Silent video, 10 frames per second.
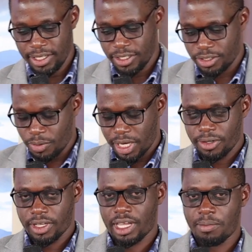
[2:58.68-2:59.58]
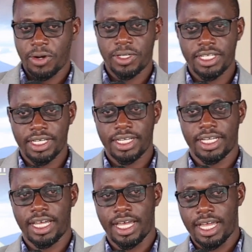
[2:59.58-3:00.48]
So we are talking about
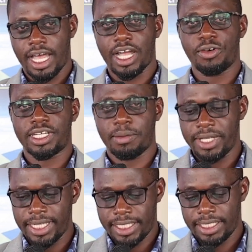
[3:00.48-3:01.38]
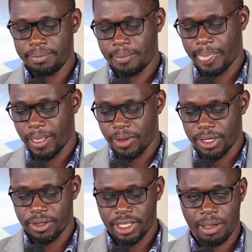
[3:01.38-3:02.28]
accountability, we are
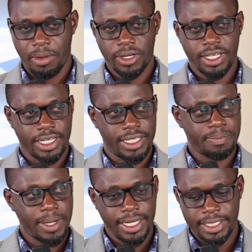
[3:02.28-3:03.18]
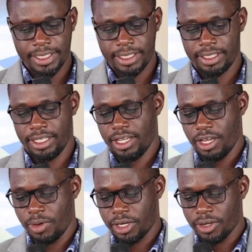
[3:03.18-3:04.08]
talking about transparency,
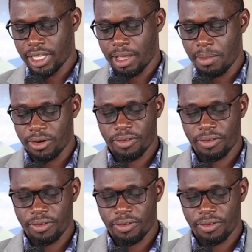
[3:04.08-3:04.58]
we are talking about